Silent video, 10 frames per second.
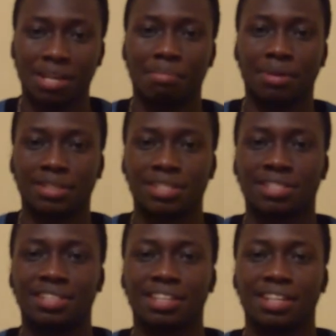
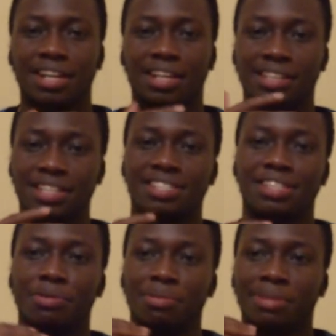But at least
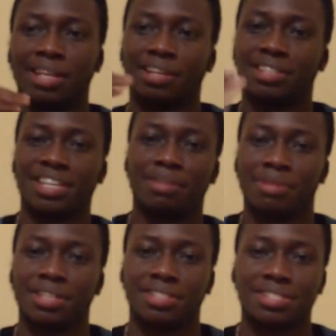they will be like 10
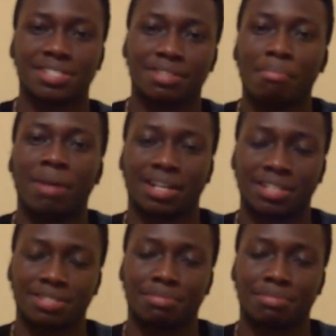minutes max.